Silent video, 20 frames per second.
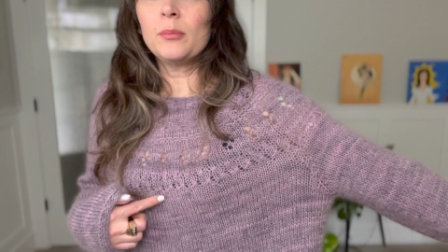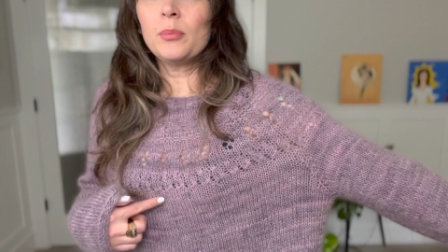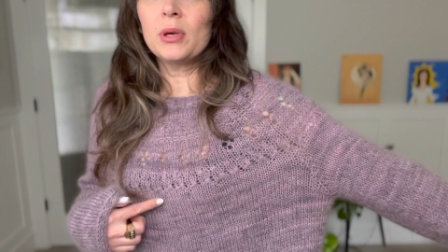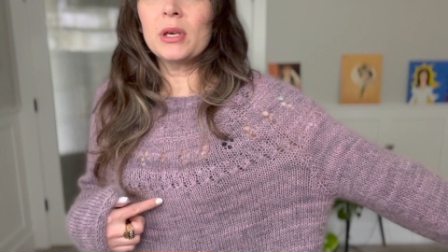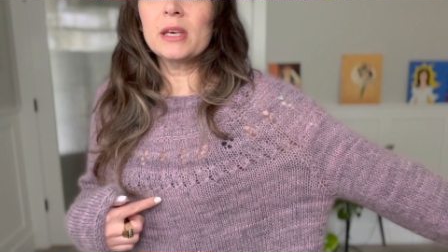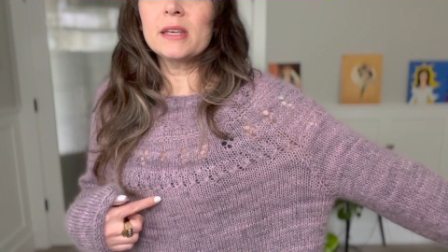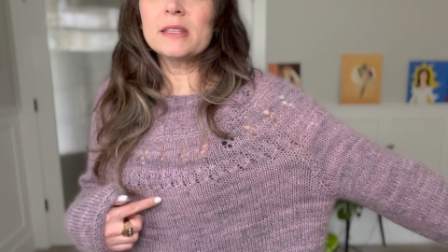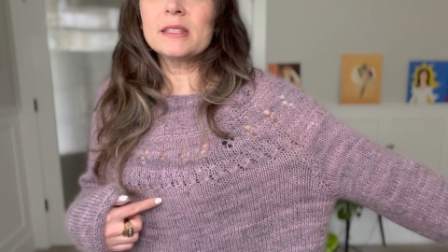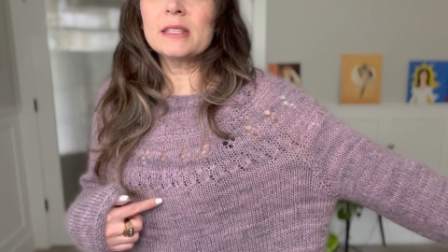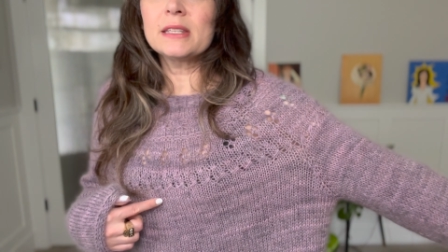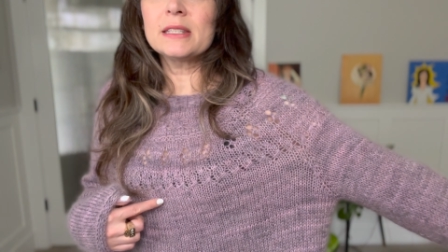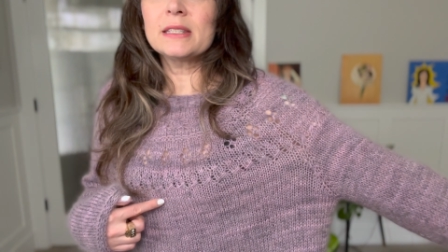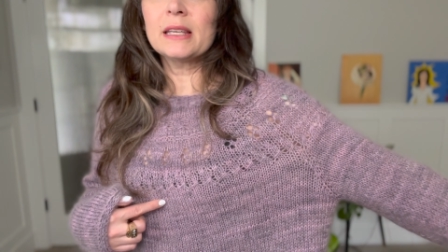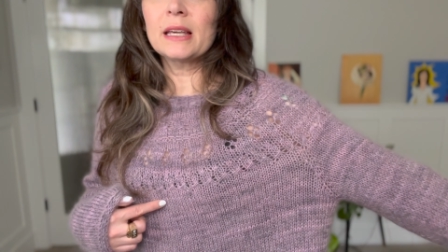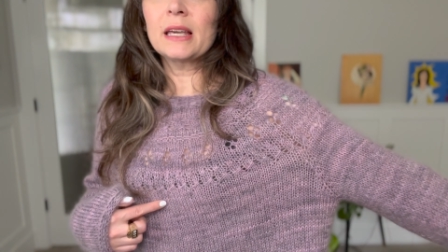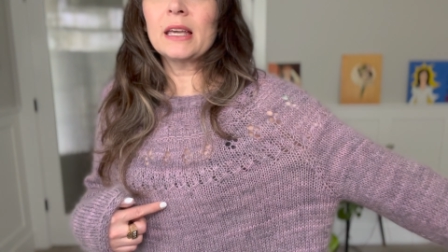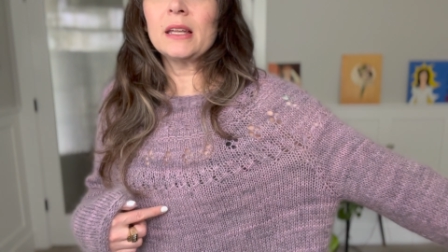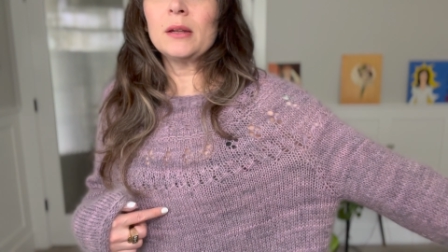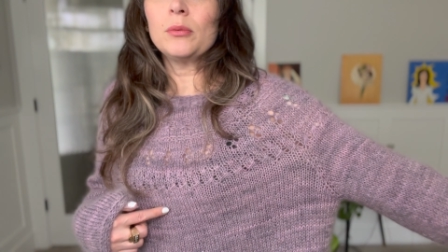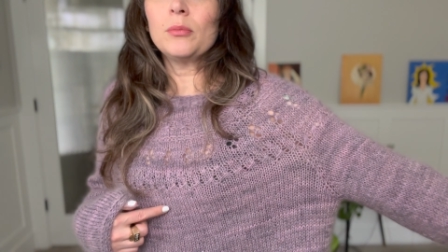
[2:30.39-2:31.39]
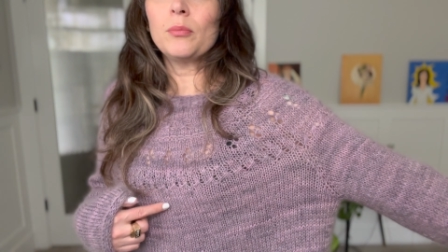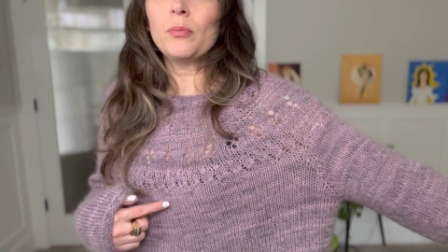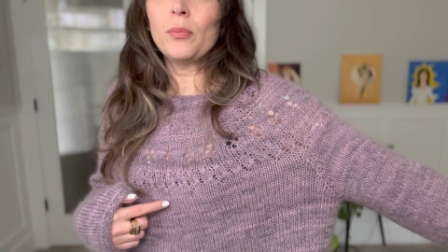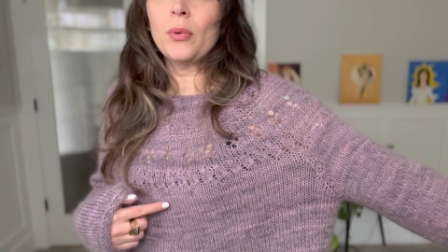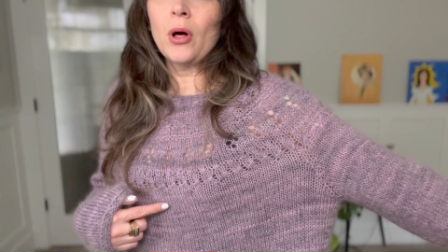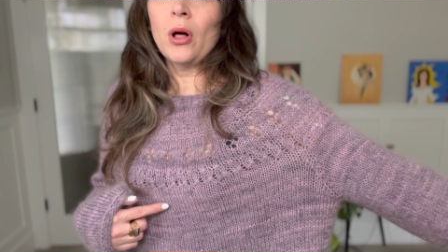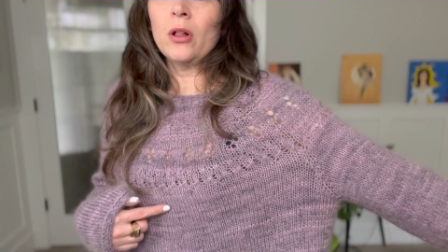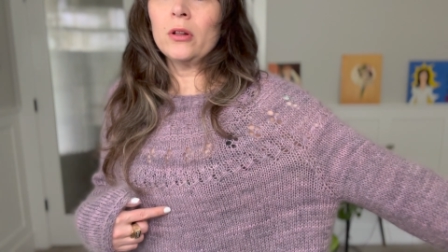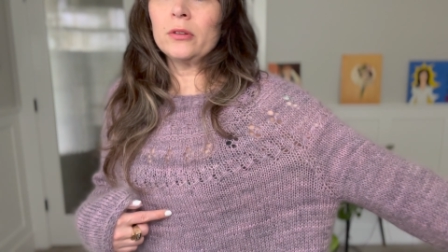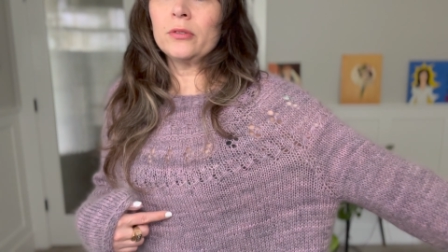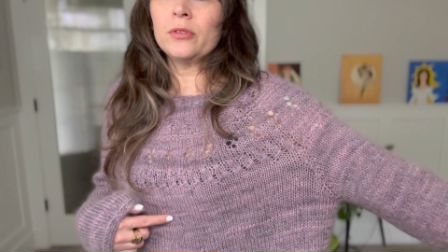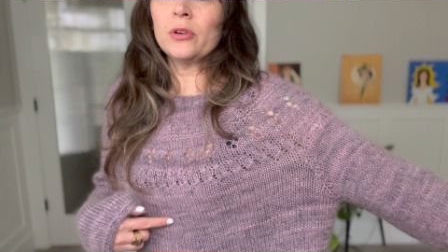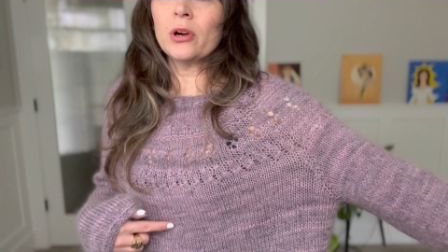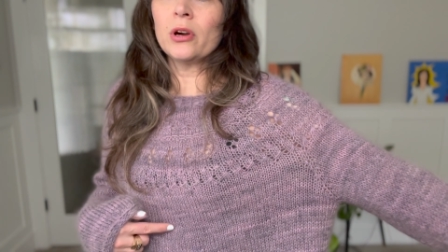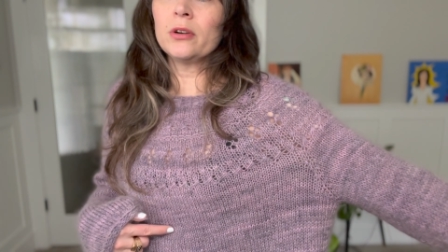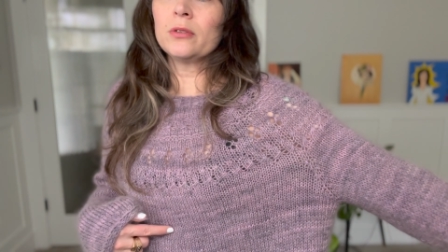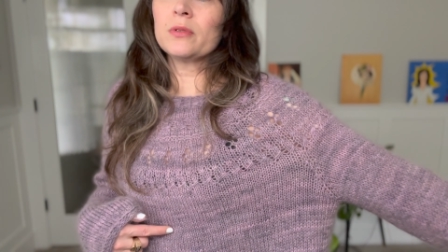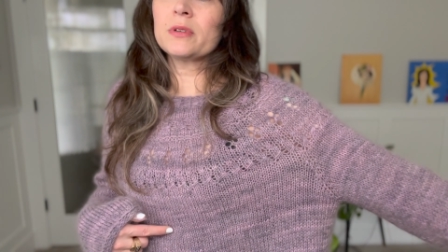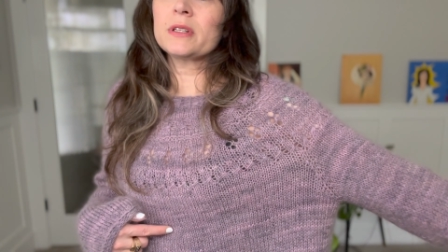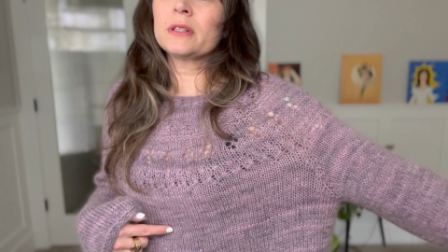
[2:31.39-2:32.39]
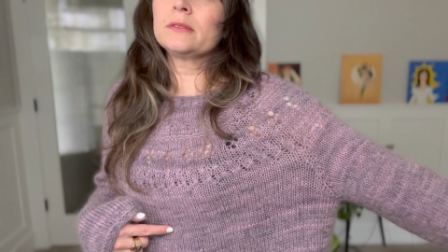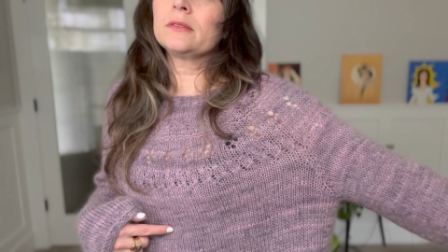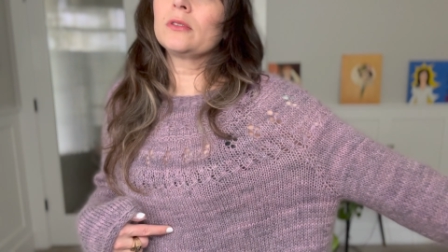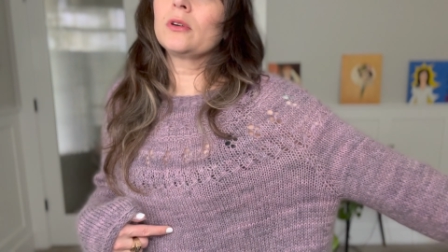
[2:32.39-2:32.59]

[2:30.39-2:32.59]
because the second ball of yarn was